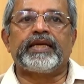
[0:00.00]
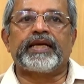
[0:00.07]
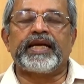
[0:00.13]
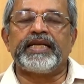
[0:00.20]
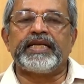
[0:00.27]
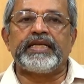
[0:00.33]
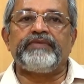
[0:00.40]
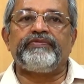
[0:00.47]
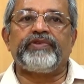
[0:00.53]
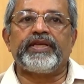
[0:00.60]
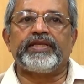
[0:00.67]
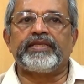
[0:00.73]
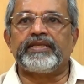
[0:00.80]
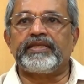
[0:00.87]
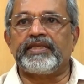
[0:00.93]
the country
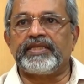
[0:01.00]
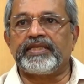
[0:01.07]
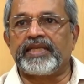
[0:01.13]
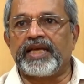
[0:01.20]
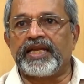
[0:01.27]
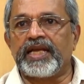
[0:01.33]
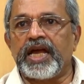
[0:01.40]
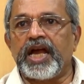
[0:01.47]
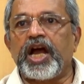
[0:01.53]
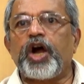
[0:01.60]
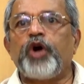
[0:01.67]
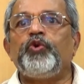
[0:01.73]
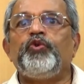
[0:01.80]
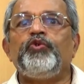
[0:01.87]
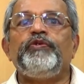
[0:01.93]
faces is that
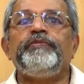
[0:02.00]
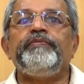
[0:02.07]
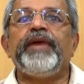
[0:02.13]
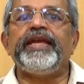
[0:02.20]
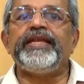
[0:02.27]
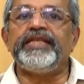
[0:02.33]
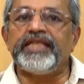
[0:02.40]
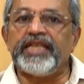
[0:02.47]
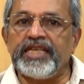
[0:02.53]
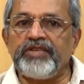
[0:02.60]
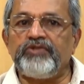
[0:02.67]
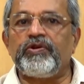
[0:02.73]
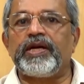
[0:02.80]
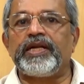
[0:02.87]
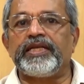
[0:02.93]
how do we
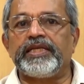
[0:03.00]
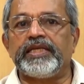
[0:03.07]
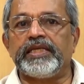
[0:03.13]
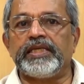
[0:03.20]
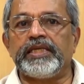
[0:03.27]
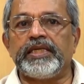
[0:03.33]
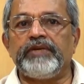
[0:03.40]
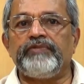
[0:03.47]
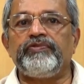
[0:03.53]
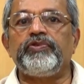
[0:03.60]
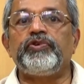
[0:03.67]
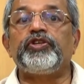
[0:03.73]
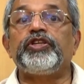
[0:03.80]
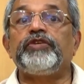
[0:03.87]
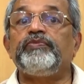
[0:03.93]
maintain quality if
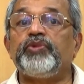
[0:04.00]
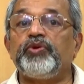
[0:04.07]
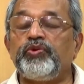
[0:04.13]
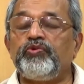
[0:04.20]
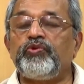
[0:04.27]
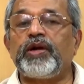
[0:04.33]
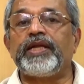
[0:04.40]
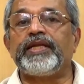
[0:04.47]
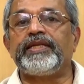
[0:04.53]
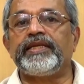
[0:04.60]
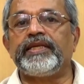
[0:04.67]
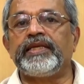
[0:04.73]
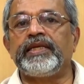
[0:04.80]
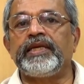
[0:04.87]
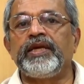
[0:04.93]
not improve
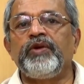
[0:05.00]
quality